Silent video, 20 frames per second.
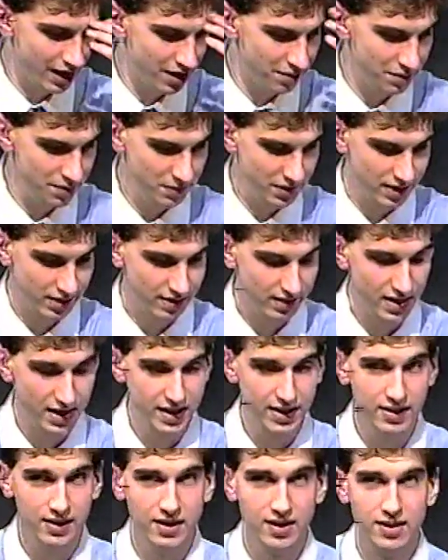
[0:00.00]
we want to
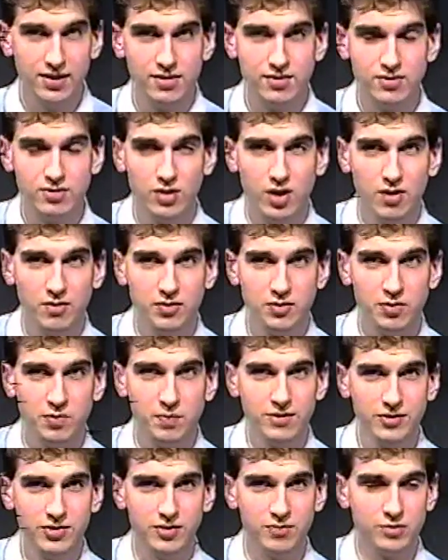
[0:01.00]
thank uh, Congressman
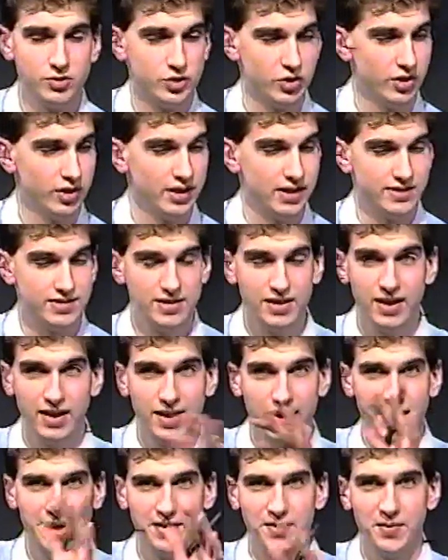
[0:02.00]
Christian for joining us. He kind of
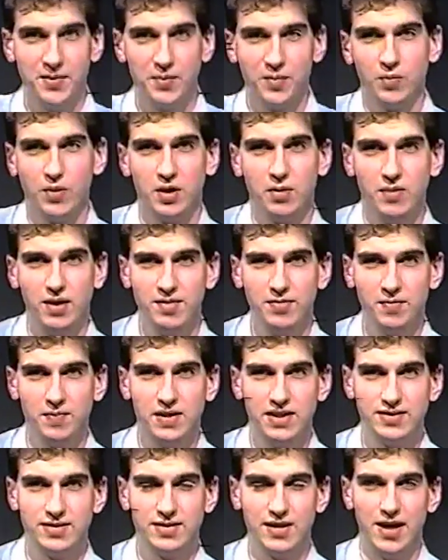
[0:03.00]
had to run away from
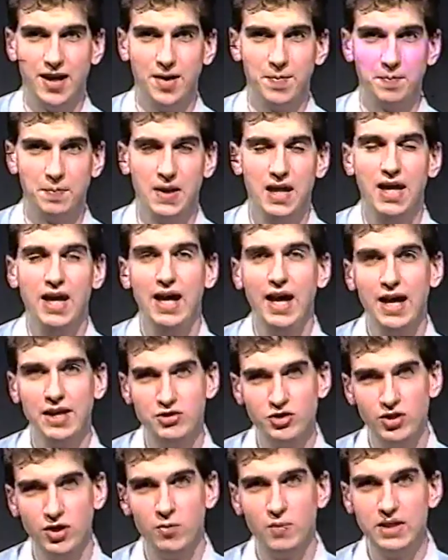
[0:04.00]
us. Um, as
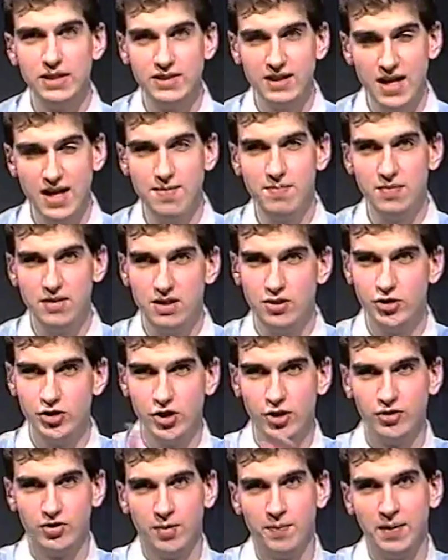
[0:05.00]
you know, we tape these
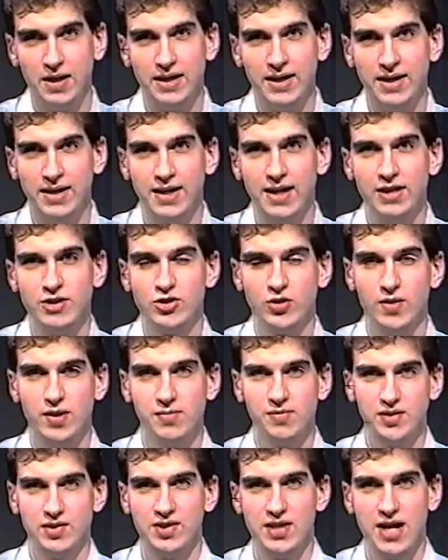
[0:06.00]
shows on Monday night, so he
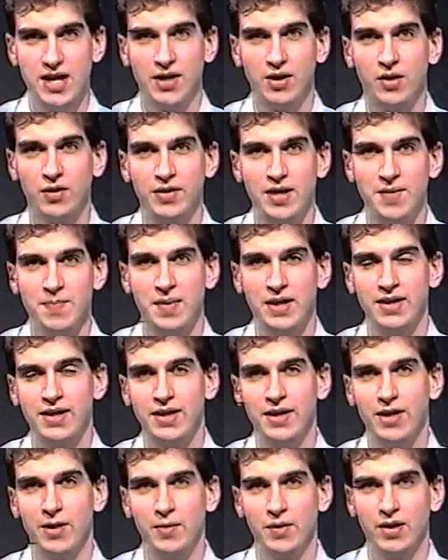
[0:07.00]
was in town all day Monday
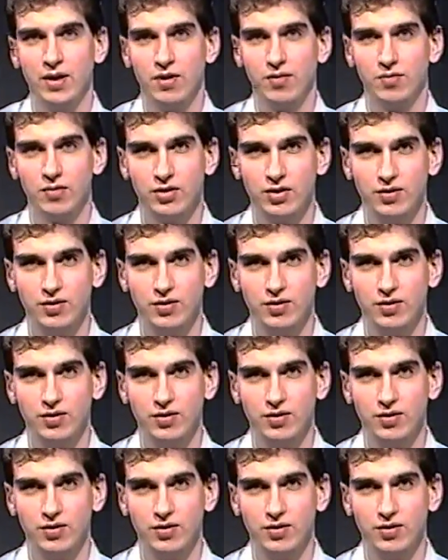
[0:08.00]
going over to